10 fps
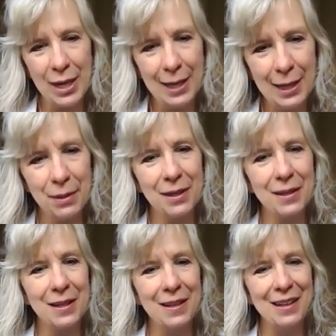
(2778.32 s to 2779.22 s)
rainy, but
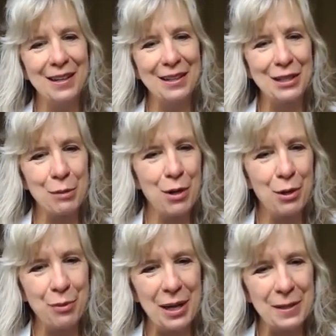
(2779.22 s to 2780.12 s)
tomorrow
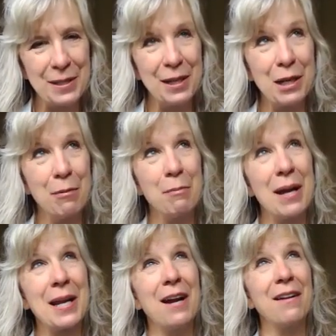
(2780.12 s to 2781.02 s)
we got the sun coming back
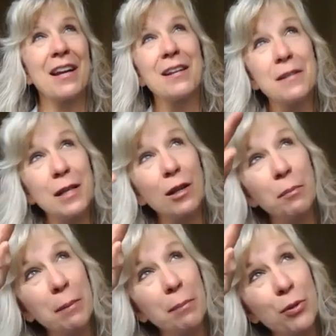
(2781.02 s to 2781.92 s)
out and I can see a little
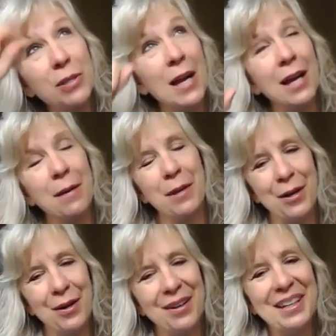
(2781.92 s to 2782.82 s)
bit of blue sky up there.